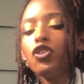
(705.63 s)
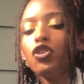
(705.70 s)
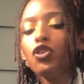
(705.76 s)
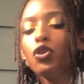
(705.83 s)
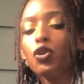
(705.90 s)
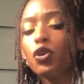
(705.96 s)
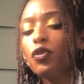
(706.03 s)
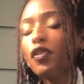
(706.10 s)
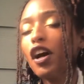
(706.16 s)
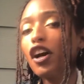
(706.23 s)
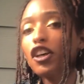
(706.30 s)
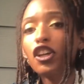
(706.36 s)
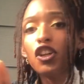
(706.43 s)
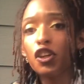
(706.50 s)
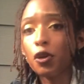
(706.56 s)
you've
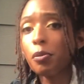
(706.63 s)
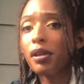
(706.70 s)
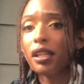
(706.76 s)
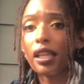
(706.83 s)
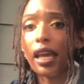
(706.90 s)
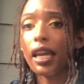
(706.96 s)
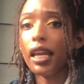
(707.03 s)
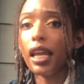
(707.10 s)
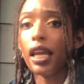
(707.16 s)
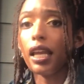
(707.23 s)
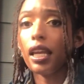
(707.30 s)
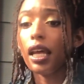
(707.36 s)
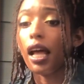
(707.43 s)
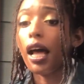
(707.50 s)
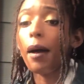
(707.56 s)

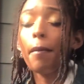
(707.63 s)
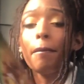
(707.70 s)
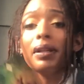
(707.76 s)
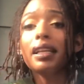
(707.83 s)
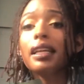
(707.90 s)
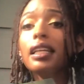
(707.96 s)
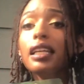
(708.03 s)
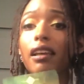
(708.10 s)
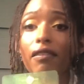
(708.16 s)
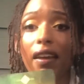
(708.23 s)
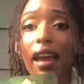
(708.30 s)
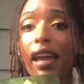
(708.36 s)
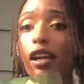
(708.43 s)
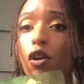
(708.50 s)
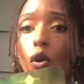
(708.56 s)
accumulated plenty of
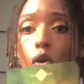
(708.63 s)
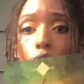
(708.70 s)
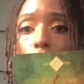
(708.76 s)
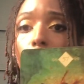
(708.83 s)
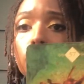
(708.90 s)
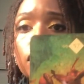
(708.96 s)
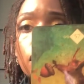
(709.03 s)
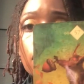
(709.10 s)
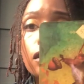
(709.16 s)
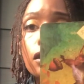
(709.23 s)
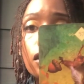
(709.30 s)
acorns